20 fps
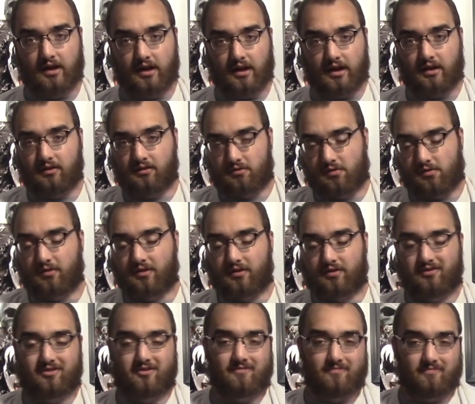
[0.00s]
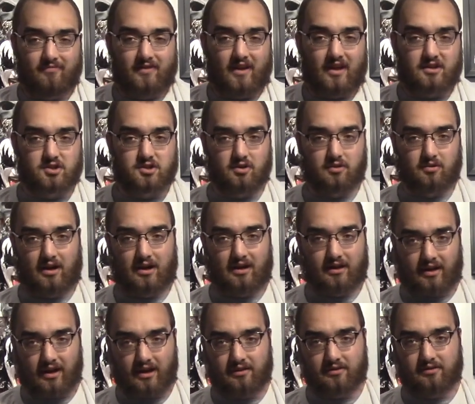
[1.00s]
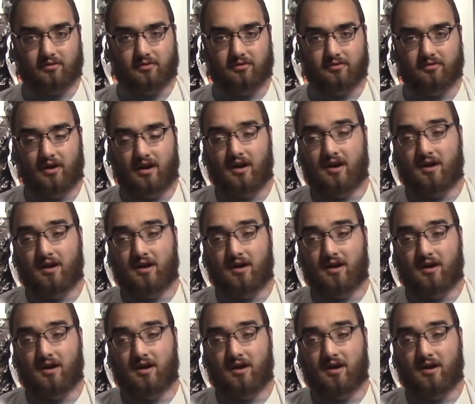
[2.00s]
and of course, that show got canceled.